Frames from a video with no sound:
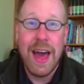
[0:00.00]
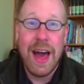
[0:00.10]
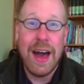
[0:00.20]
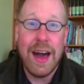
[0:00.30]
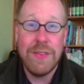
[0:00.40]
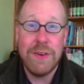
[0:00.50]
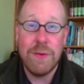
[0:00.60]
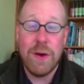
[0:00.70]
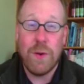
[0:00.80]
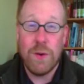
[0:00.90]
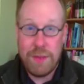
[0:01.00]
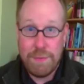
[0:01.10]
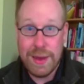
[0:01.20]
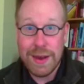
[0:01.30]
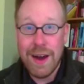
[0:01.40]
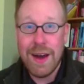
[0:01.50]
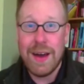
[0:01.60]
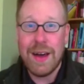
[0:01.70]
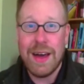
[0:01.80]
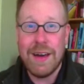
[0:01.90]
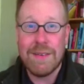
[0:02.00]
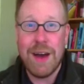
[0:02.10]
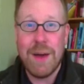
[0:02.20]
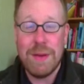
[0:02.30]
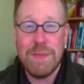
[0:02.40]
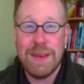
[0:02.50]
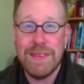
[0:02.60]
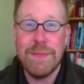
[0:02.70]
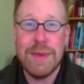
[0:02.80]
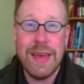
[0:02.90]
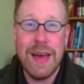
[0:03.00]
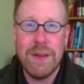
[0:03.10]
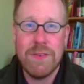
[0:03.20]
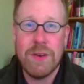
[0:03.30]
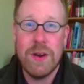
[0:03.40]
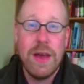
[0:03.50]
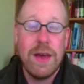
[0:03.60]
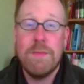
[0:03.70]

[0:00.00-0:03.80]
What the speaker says: either, or they've been copied by somebody else, or